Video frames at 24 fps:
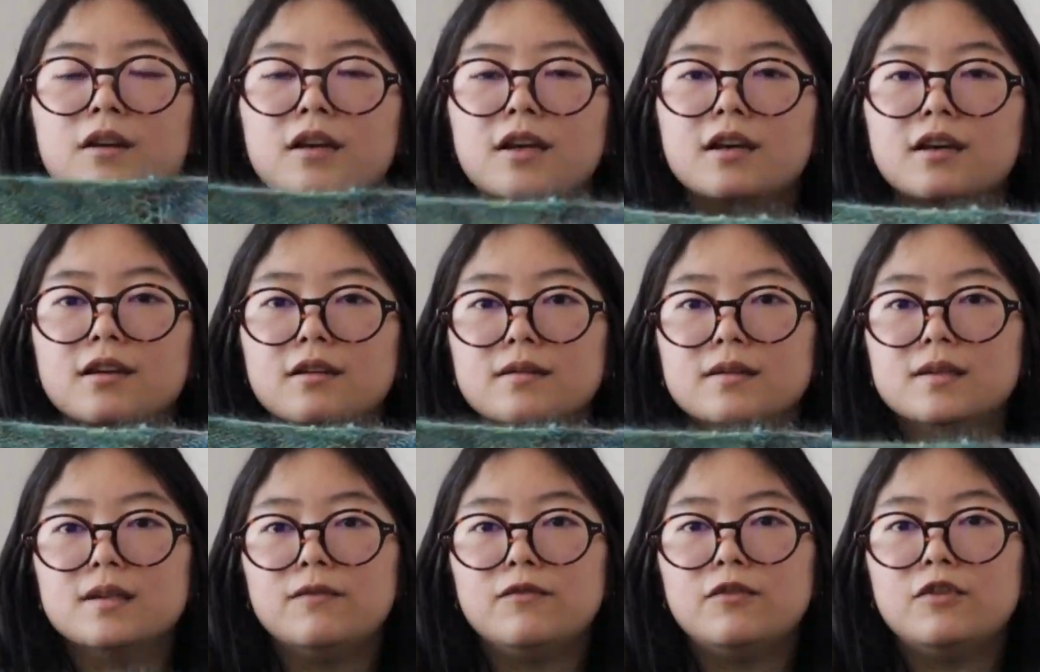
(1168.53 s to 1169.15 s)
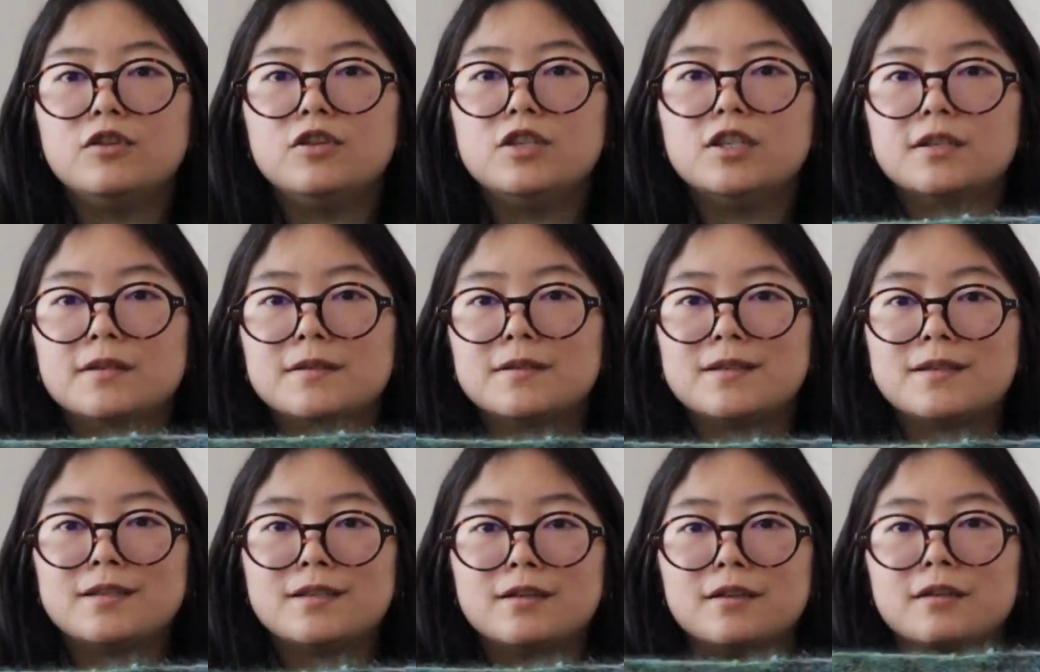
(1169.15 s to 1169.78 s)
Because if you
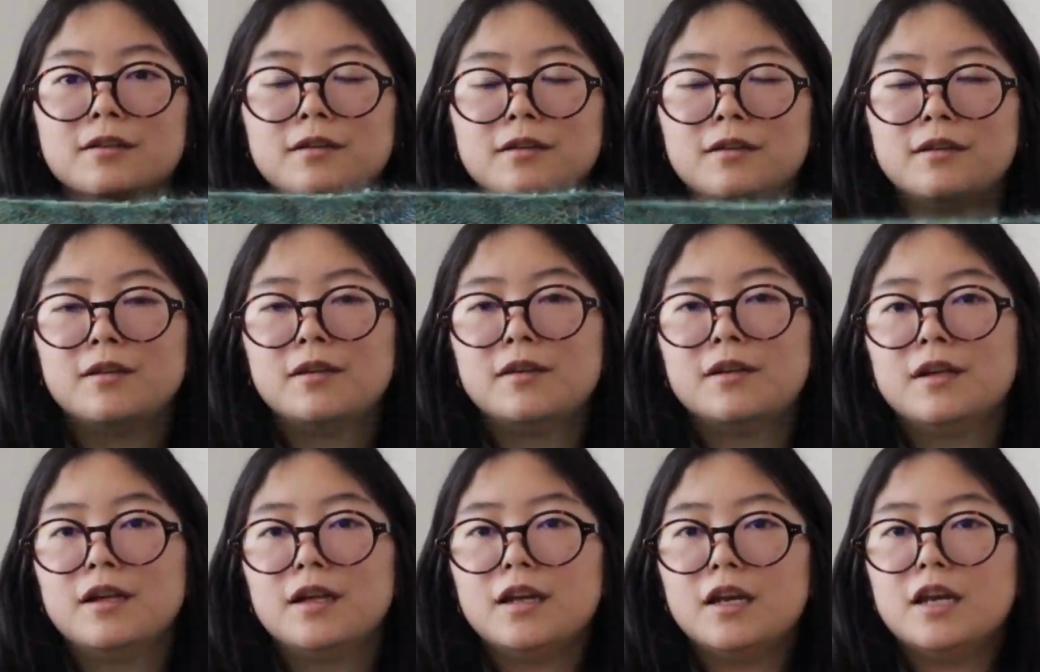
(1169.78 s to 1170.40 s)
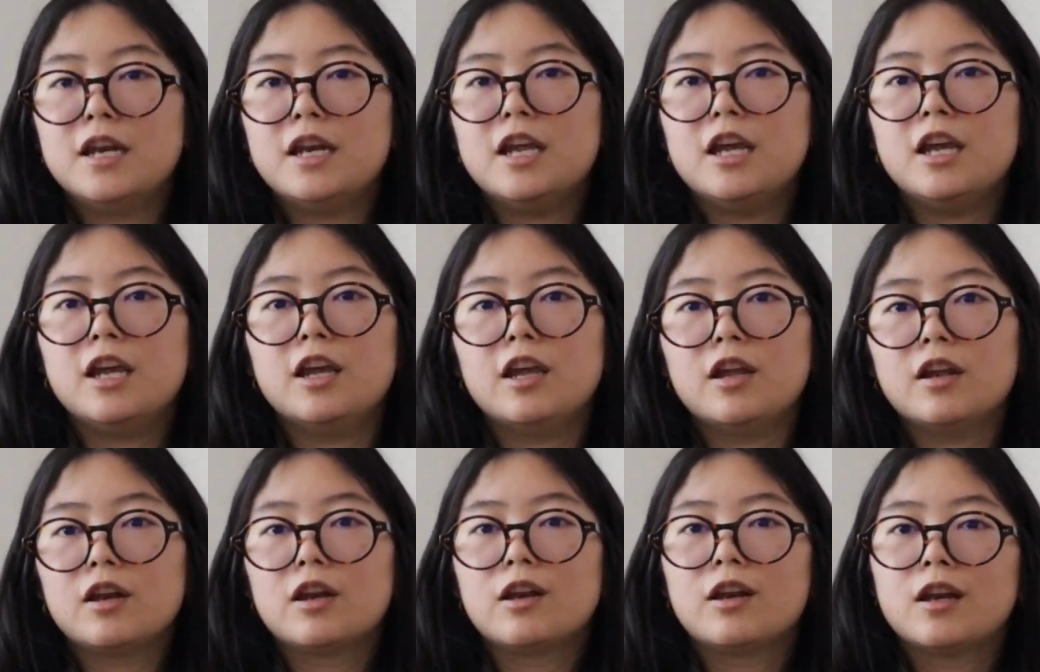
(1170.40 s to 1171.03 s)
just
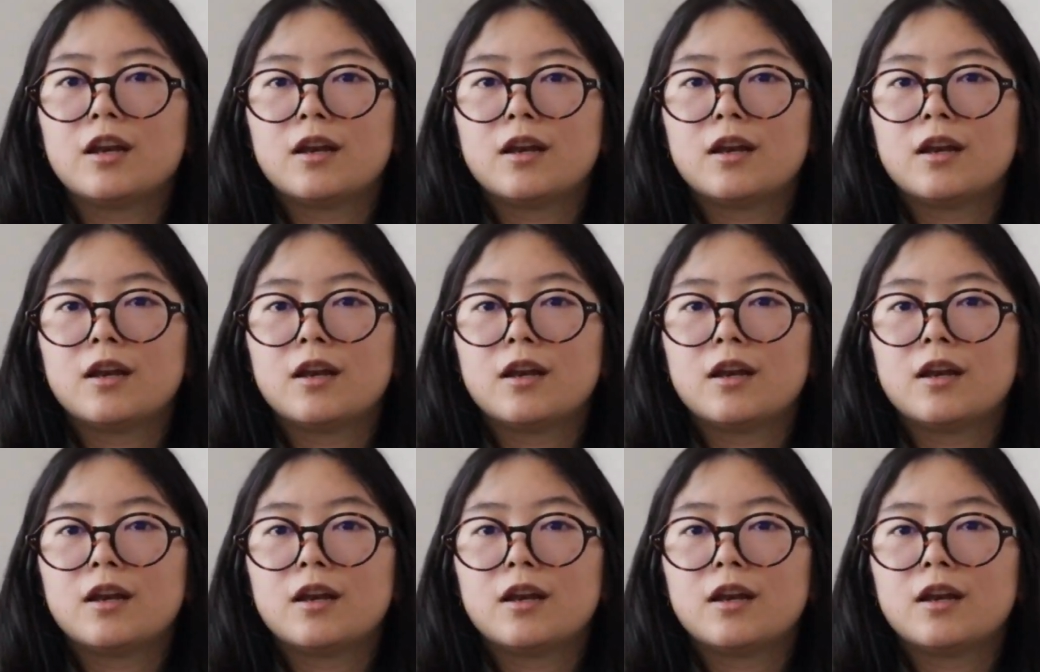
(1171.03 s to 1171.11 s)
knit